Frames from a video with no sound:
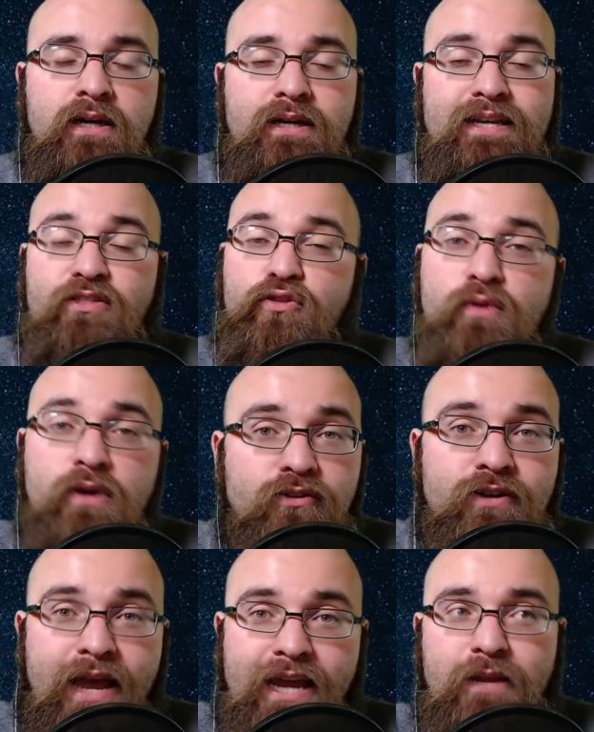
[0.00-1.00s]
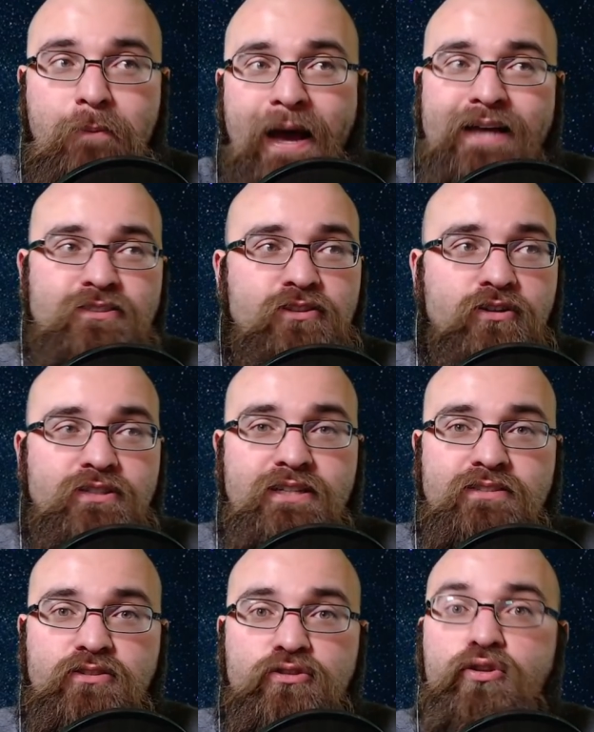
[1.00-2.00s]
He had 380 passing yards
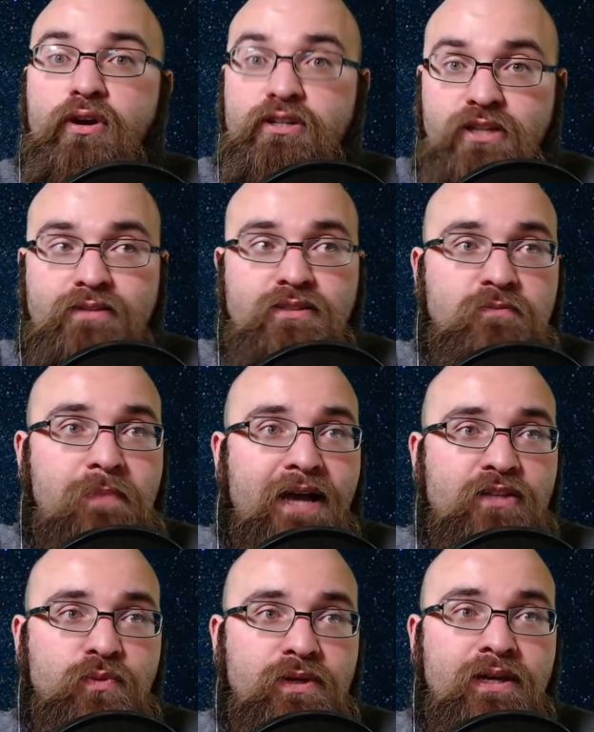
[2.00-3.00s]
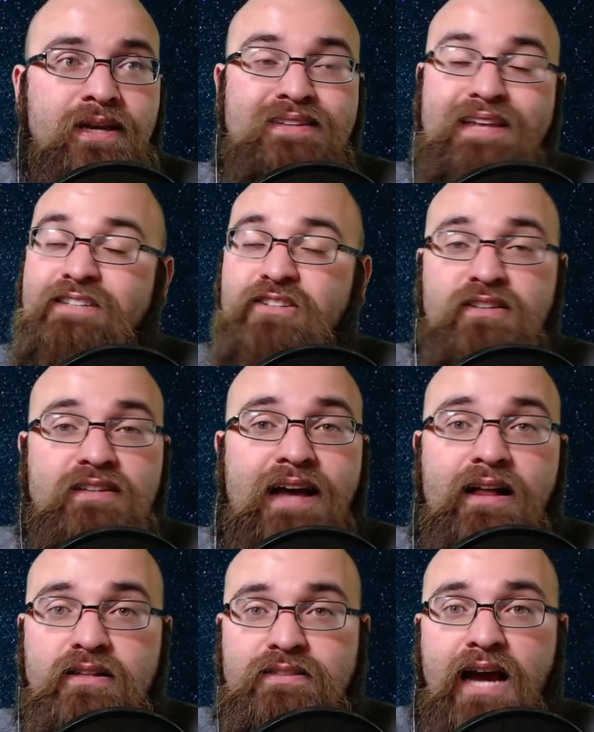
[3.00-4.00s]
against the New York Jets this past week. Takes on the
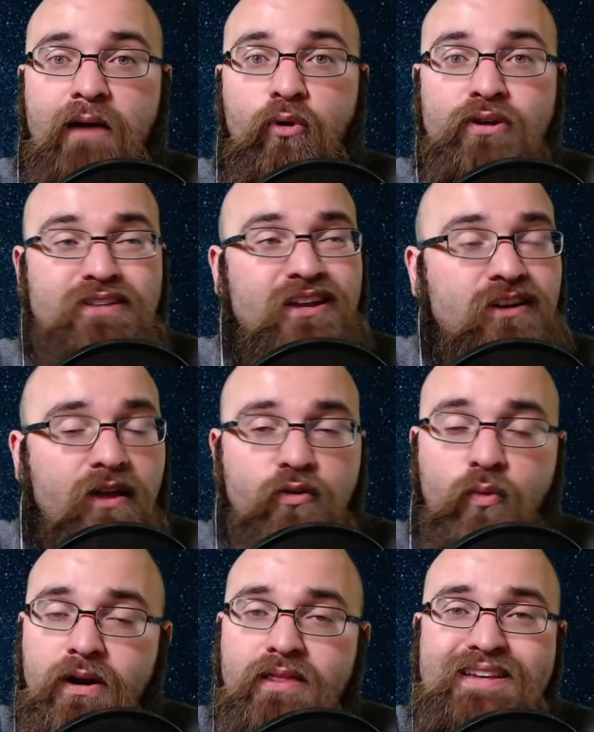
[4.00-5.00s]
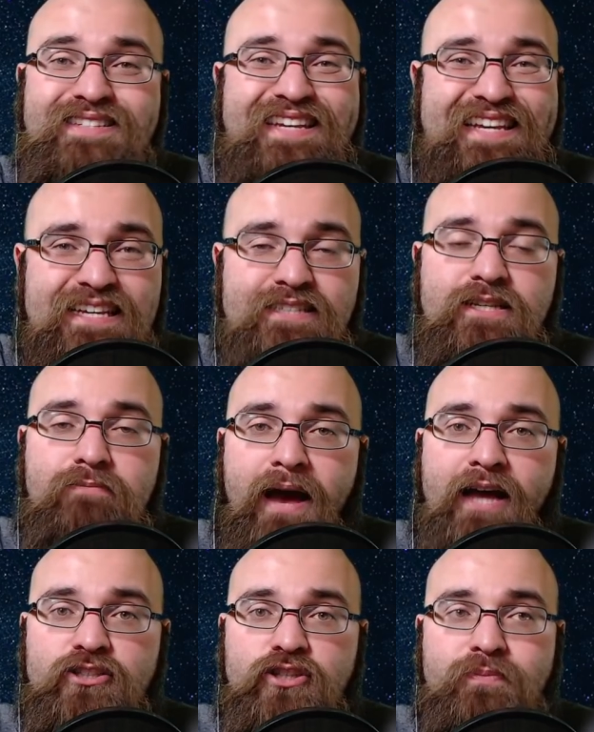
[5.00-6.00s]
Dallas Cowboys. Another of these easy
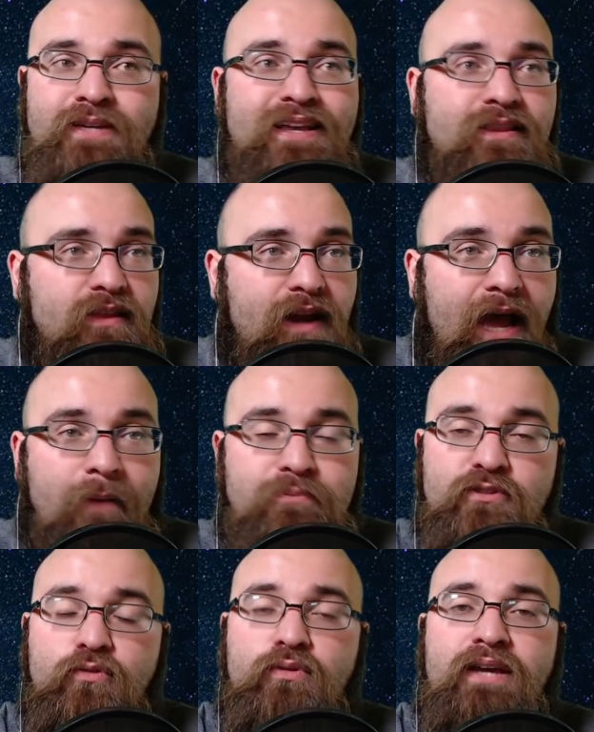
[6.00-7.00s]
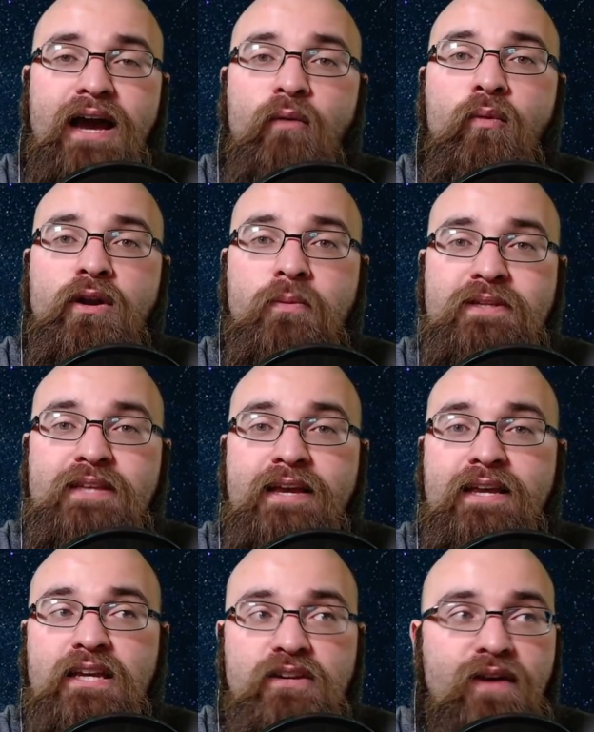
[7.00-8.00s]
matchups that absolutely I want to be
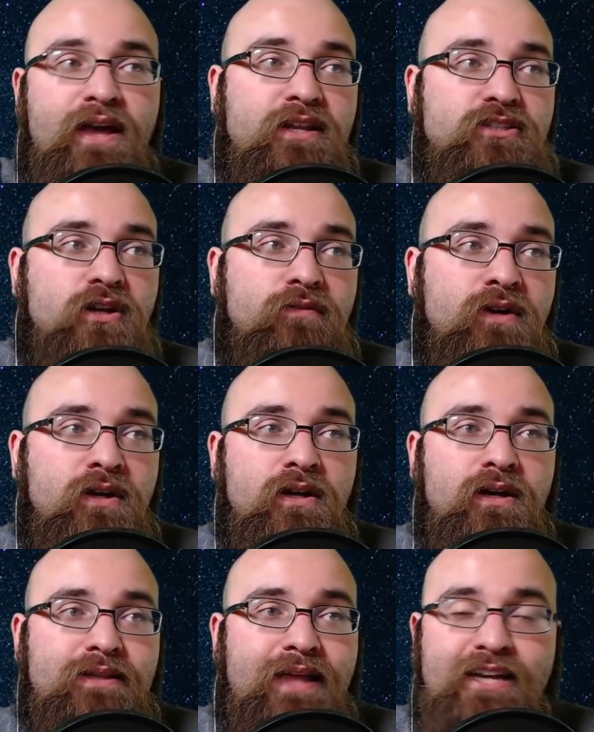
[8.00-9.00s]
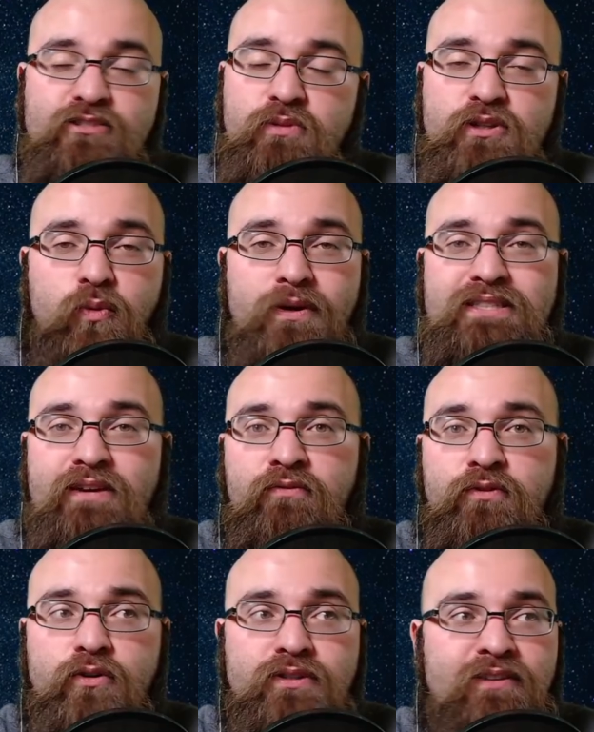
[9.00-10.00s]
taking advantage of. Last week, 27
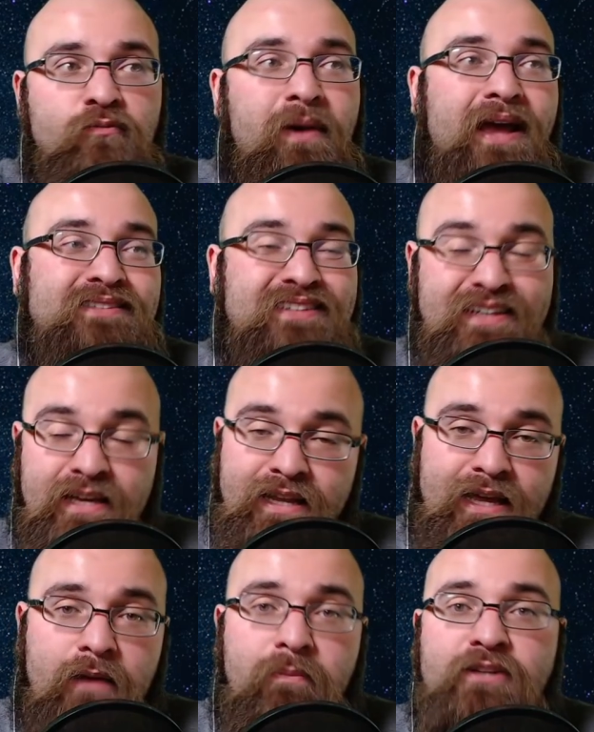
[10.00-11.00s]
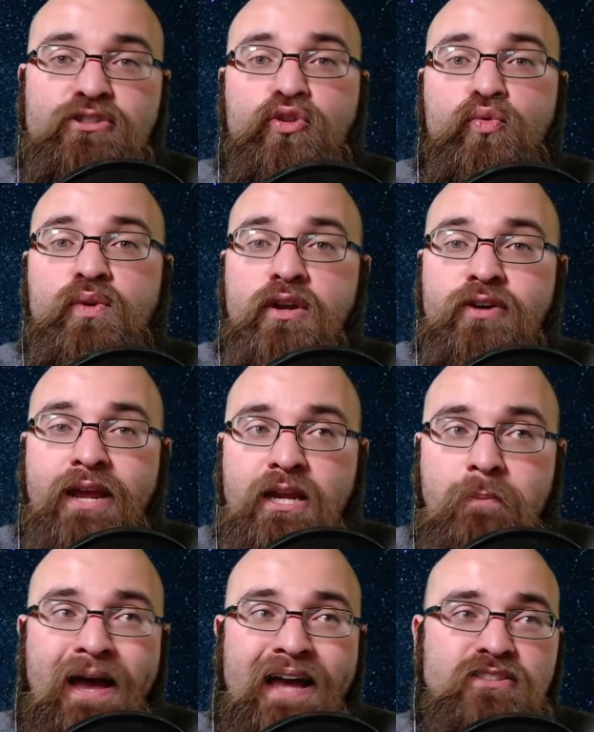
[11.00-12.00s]
for 37 passing. Again, like I mentioned,
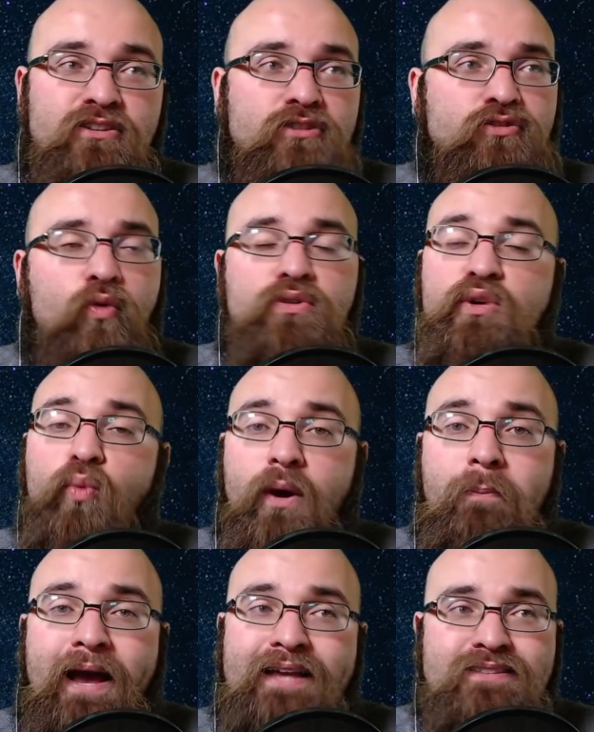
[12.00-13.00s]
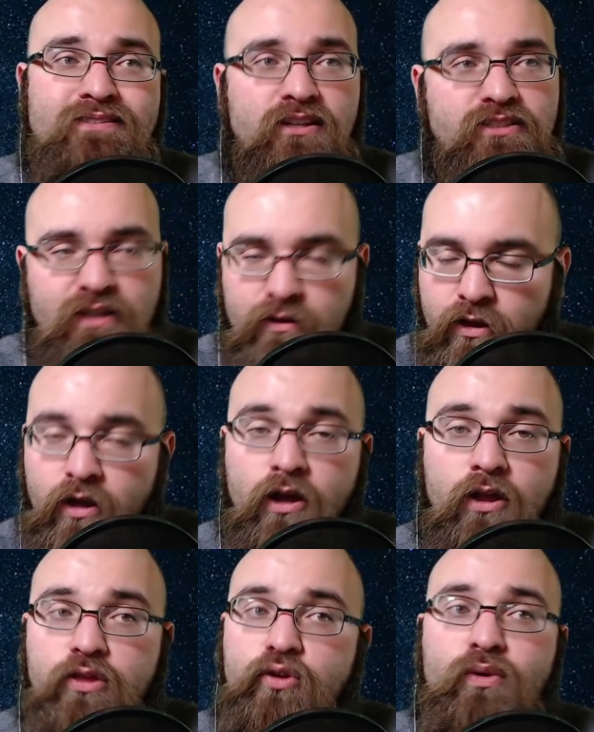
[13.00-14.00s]
380 passing yards. Only one passing touchdown
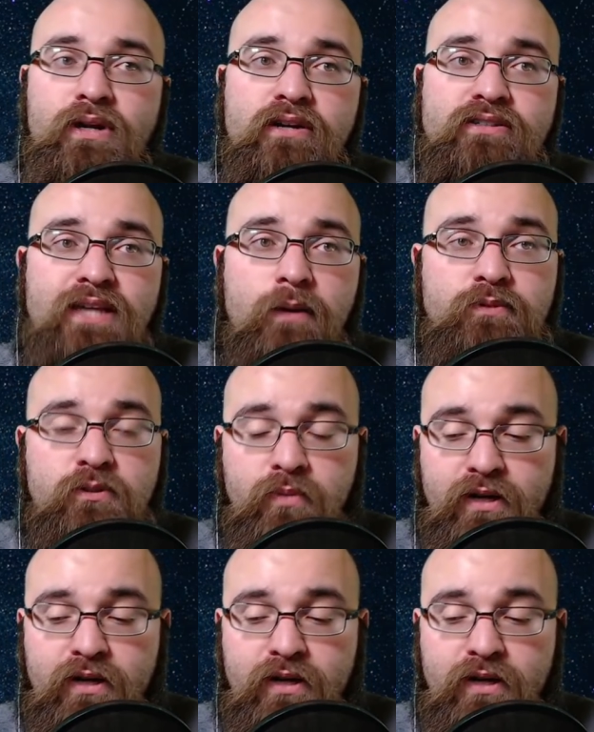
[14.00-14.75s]
through an interception.